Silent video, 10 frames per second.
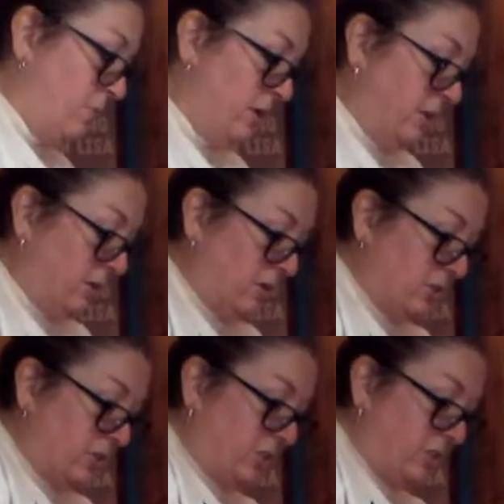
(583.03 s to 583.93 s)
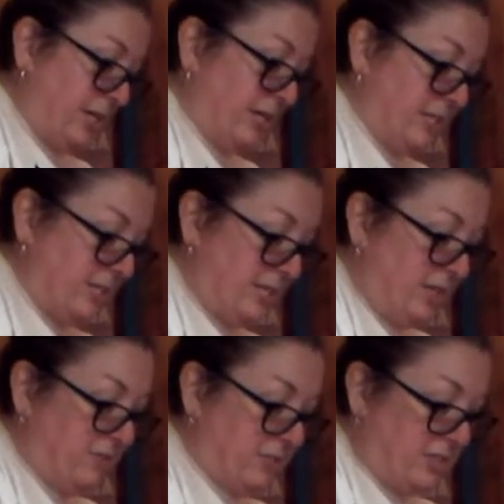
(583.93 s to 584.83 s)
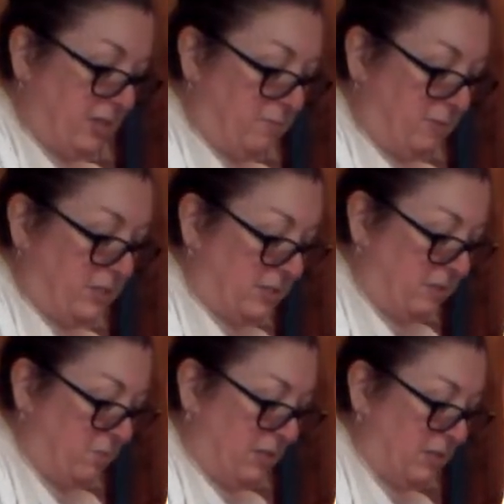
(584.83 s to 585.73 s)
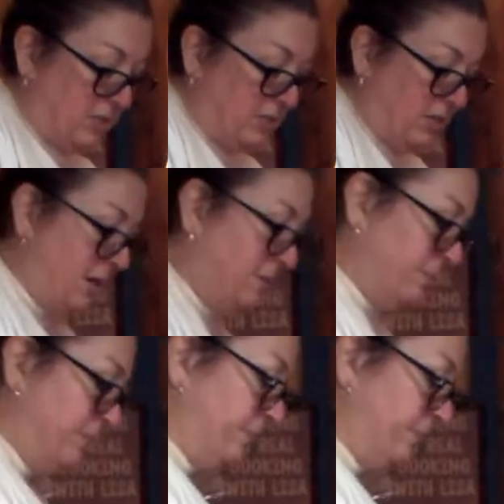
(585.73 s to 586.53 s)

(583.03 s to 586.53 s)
boiler or stirring continuously when something is cooking.